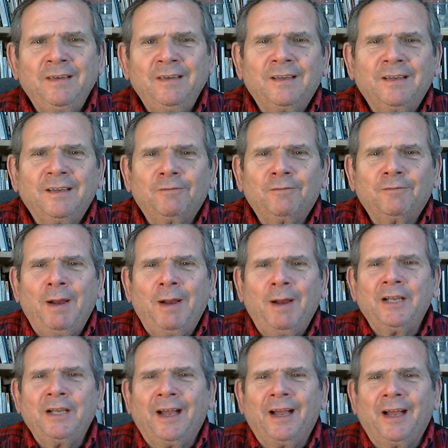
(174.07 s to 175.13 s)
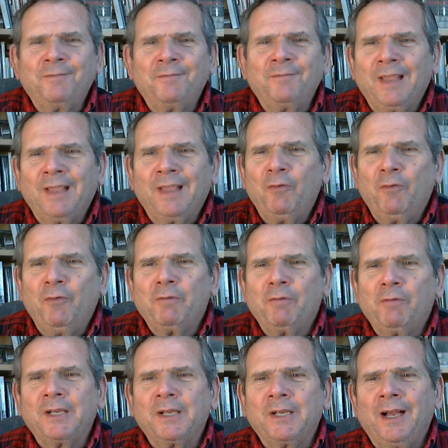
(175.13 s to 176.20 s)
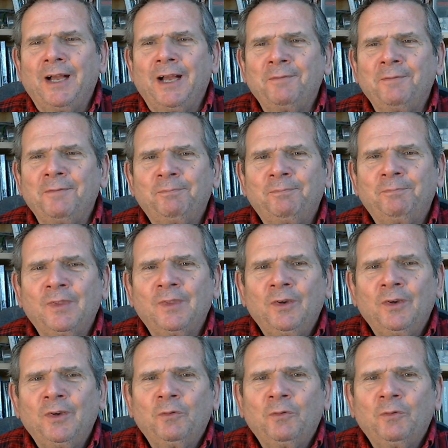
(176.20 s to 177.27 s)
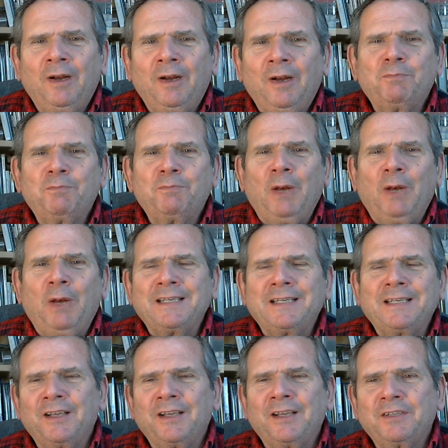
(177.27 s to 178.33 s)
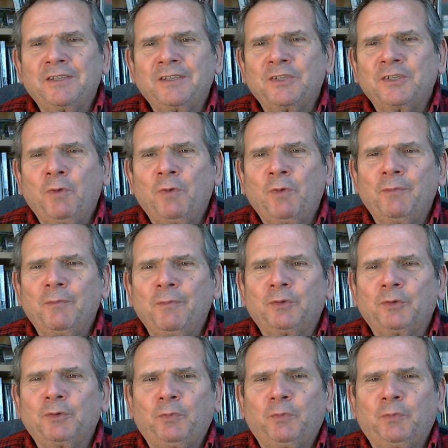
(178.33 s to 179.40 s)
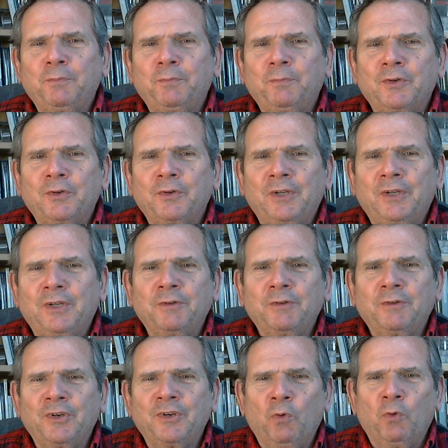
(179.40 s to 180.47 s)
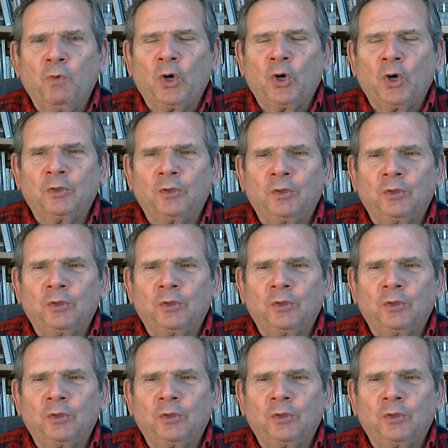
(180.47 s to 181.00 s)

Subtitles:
Robbing God, how are we robbing God? Well, he's blessed us. This is one of the most prosperous countries in the world,